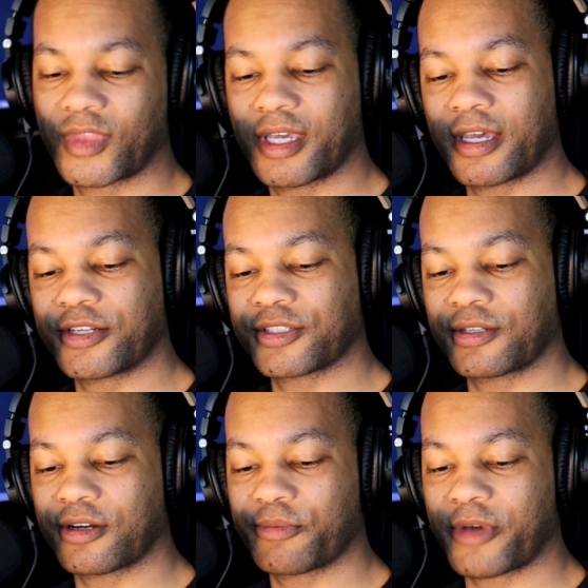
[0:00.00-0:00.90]
Hey, I just
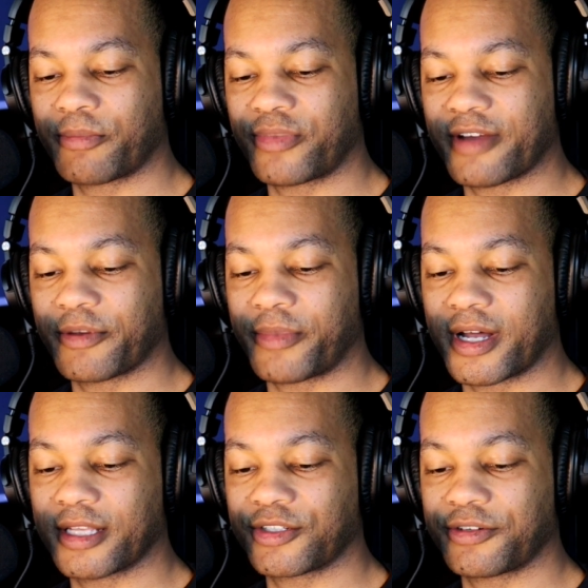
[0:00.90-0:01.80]
started my private
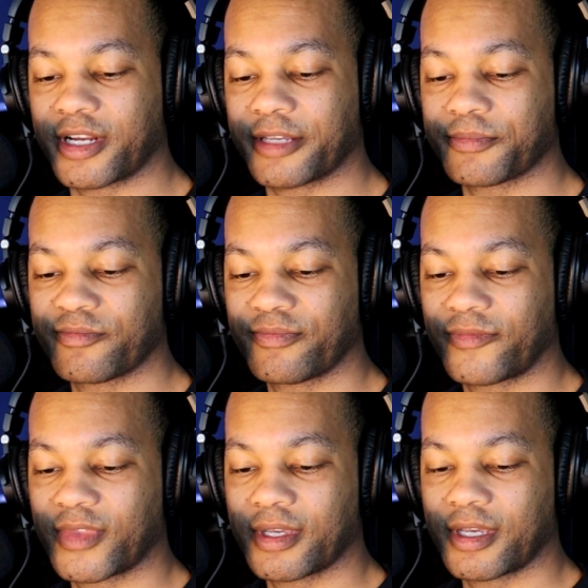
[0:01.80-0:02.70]
pilot training
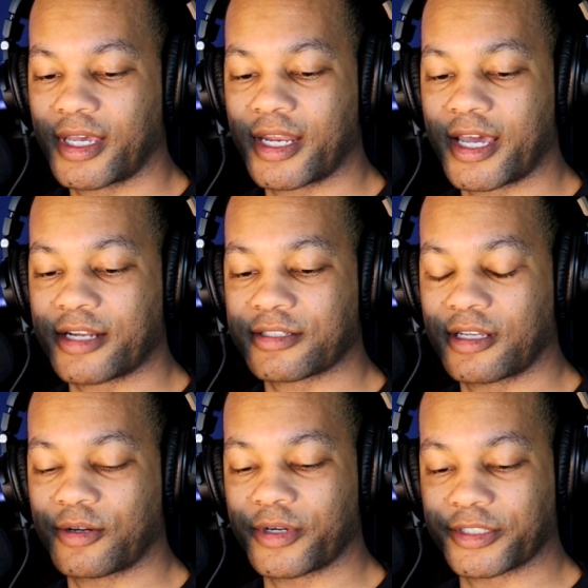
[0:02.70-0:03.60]
and I had a
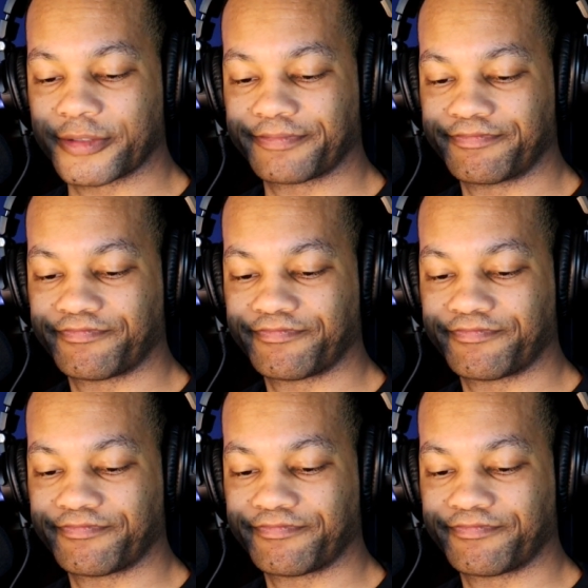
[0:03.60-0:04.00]
slight question.